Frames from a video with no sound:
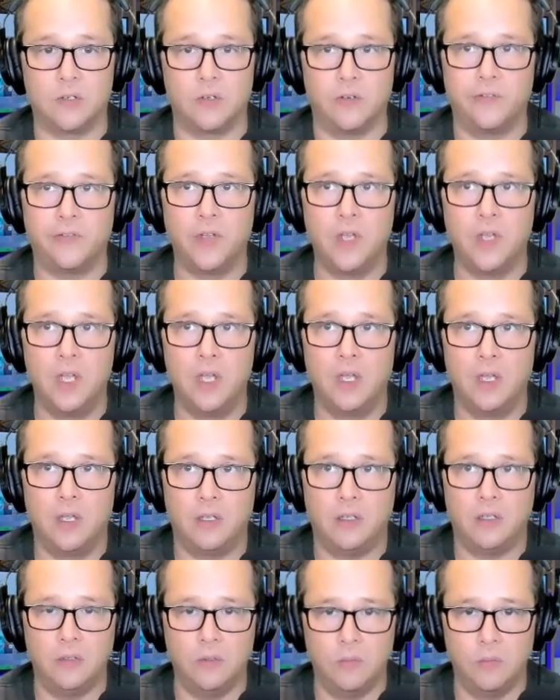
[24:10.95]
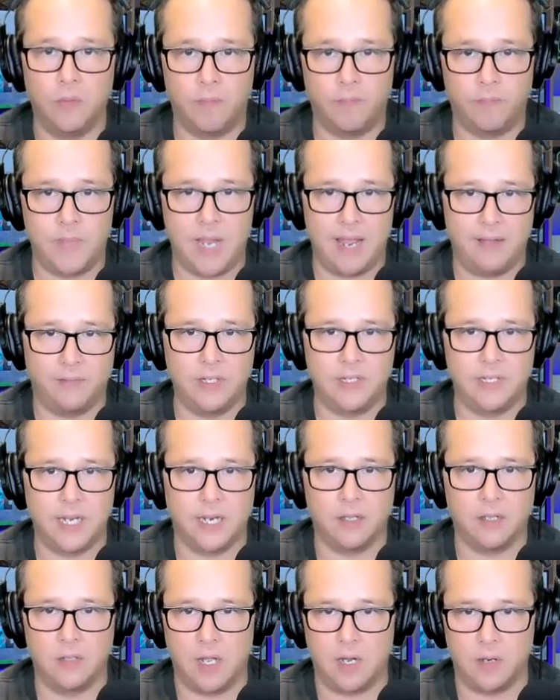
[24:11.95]
So if you have to
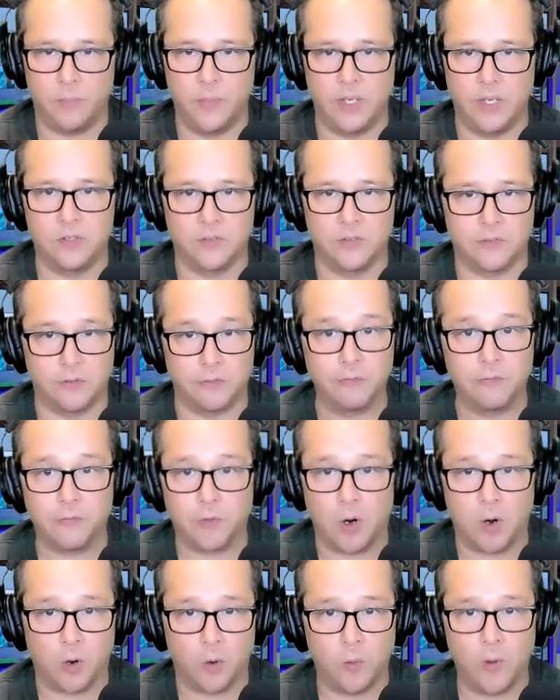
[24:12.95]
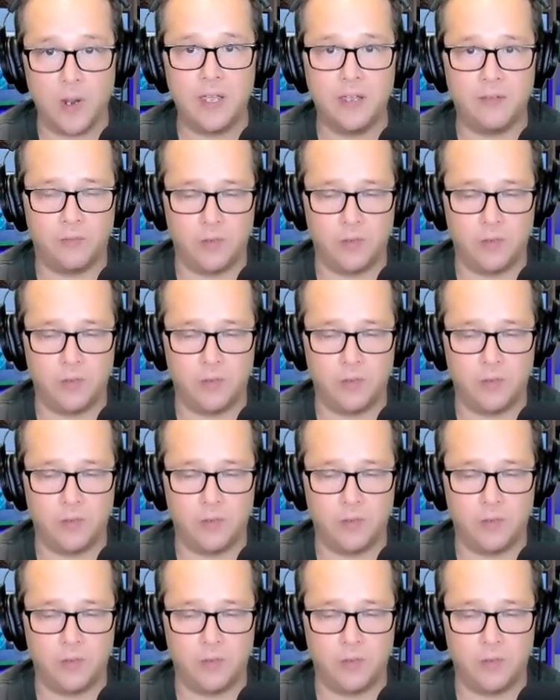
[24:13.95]
take a lot of pictures from far away,